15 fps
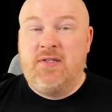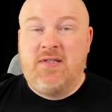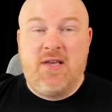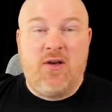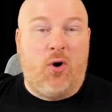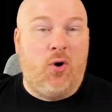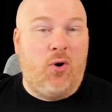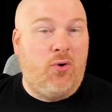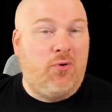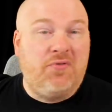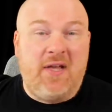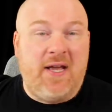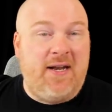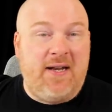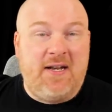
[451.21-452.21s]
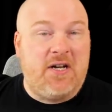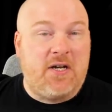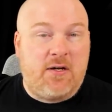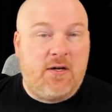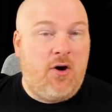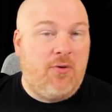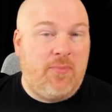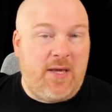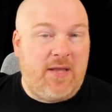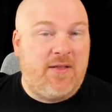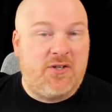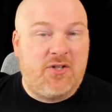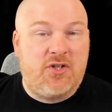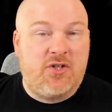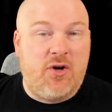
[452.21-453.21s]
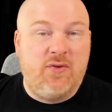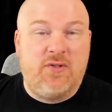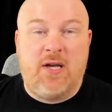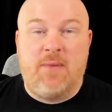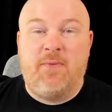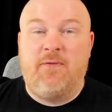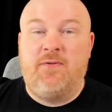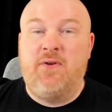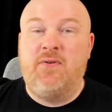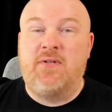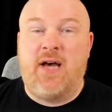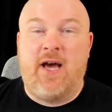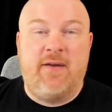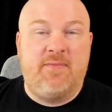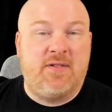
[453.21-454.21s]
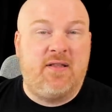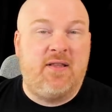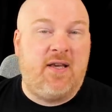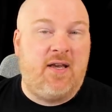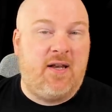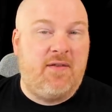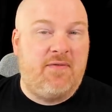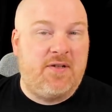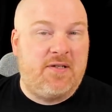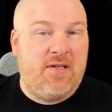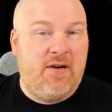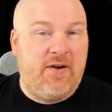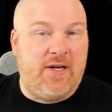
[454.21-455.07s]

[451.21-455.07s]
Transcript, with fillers: who is the old lady Nakomi that shows up a few times at the end of the